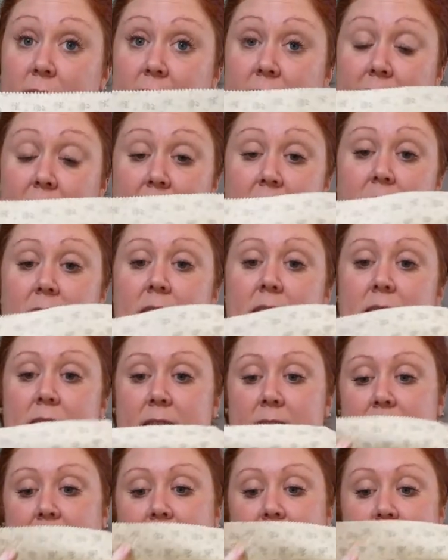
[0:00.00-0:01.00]
see,
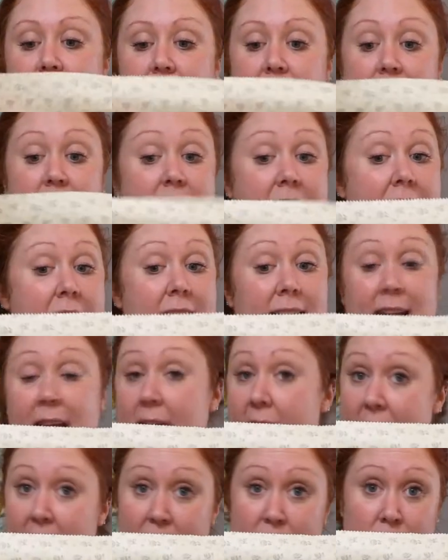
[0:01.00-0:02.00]
this does not
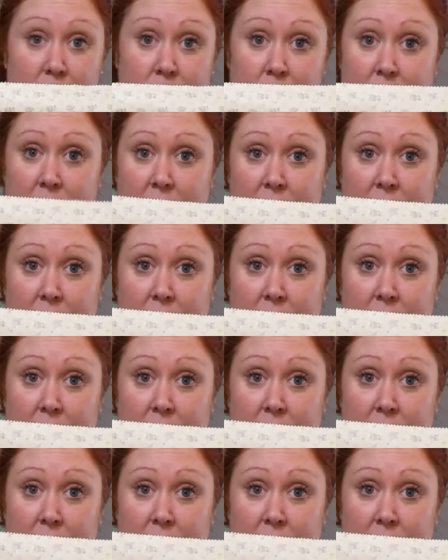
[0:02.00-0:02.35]
have